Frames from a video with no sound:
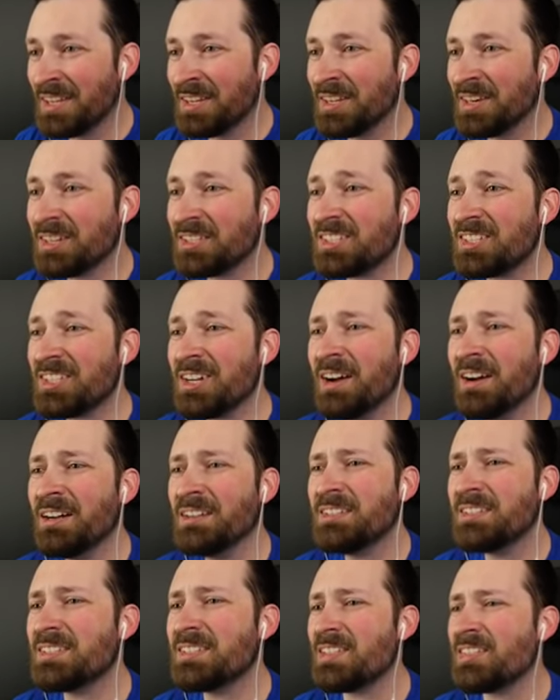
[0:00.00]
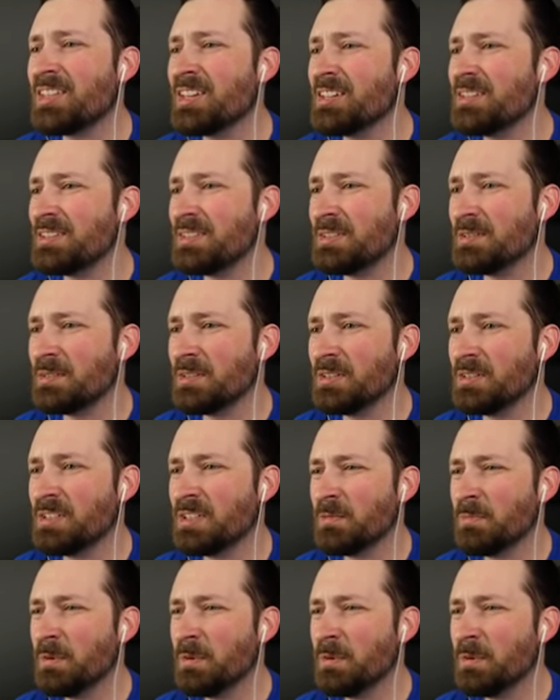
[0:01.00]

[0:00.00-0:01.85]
There are tons of things you can do,